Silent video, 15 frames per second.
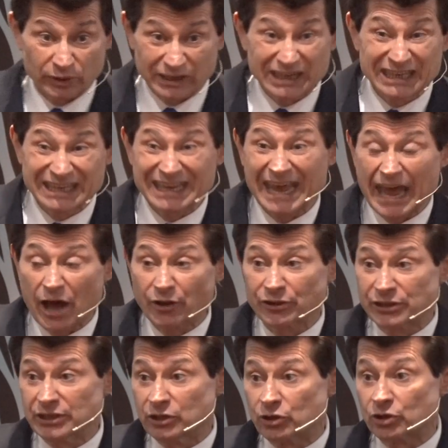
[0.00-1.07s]
eating
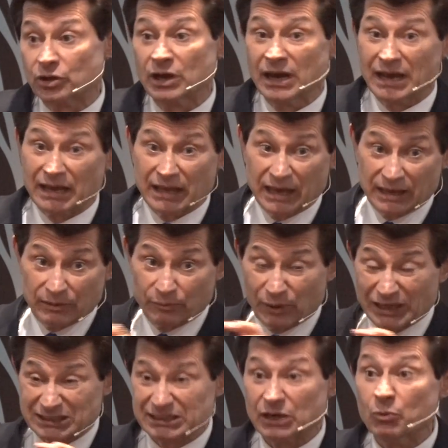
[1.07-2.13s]
healthier. When
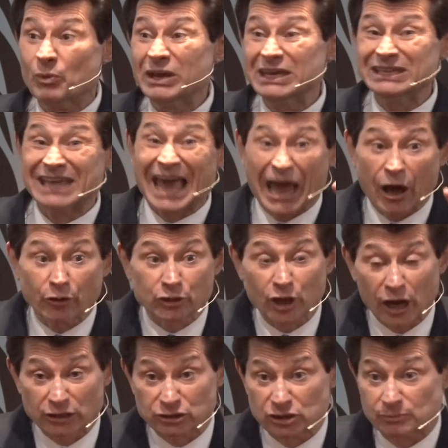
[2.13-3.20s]
I say we, the
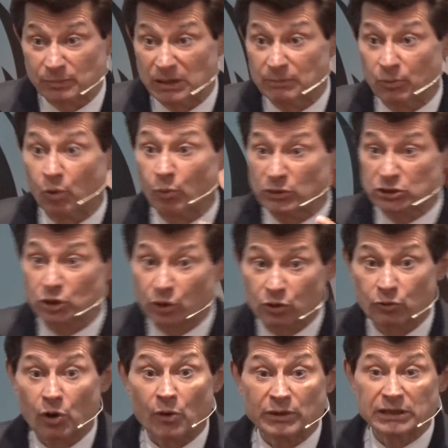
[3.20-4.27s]
health-conscious people, which are a
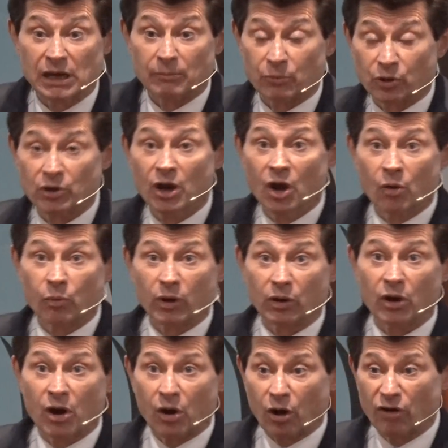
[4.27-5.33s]
growing number, we're
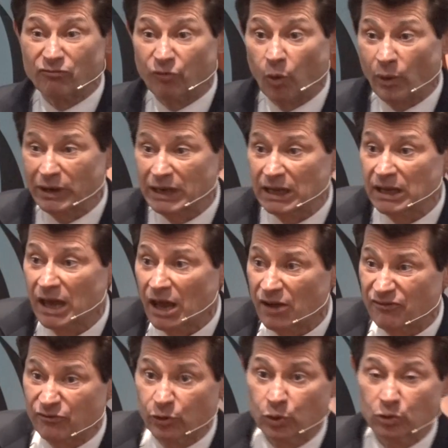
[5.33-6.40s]
avoiding
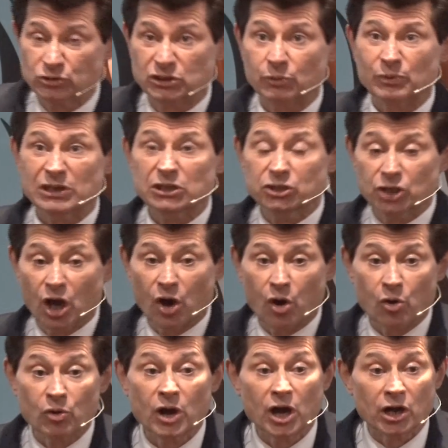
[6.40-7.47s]
foods that we
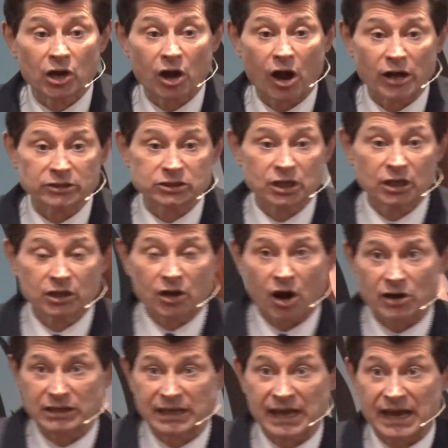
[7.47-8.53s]
know cause
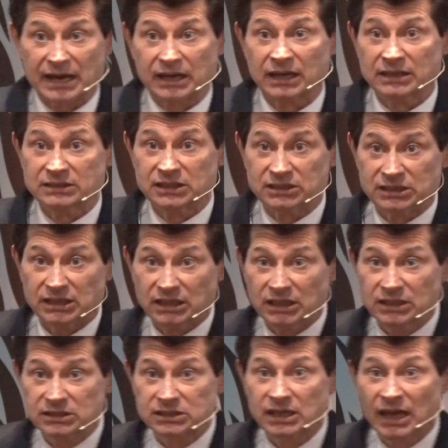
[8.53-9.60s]
cardiac
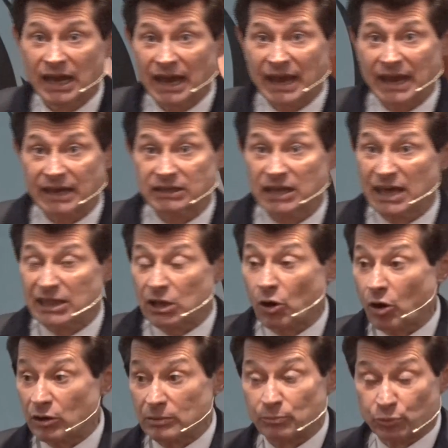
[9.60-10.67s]
disease, and there
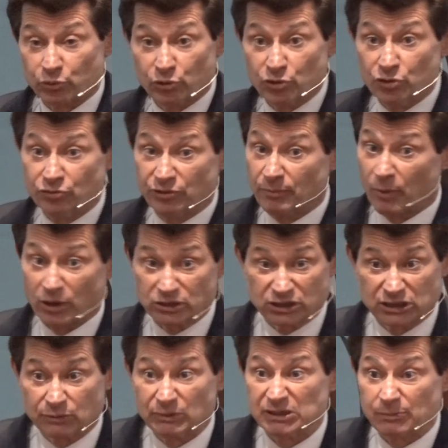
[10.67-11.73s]
are improved
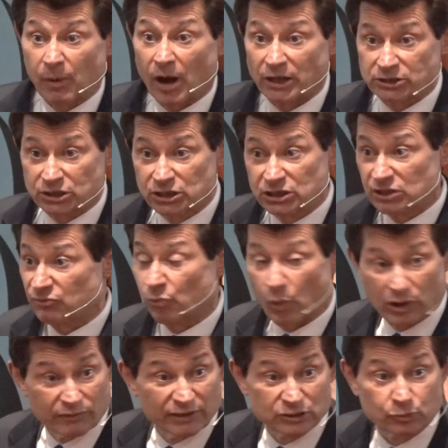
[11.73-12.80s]
emergency responses. If
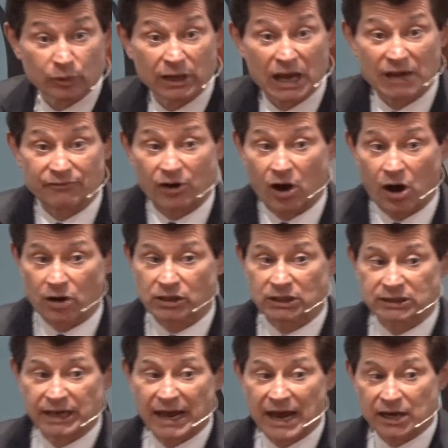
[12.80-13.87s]
one of us were to have a heart
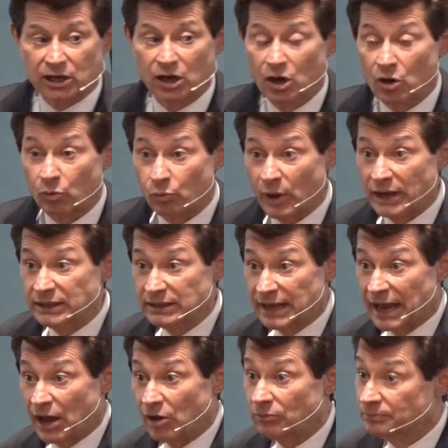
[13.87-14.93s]
attack right
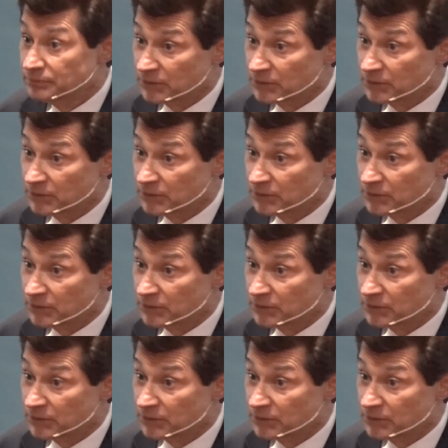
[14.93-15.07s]
now,